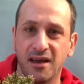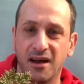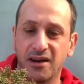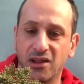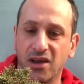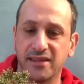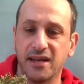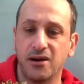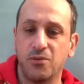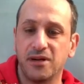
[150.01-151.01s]
I don't like
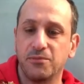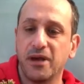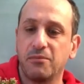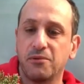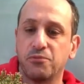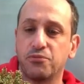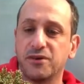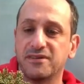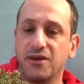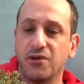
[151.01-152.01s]
that. I want to be able to
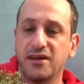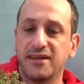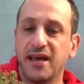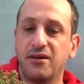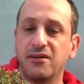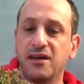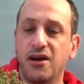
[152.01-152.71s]
press that right down,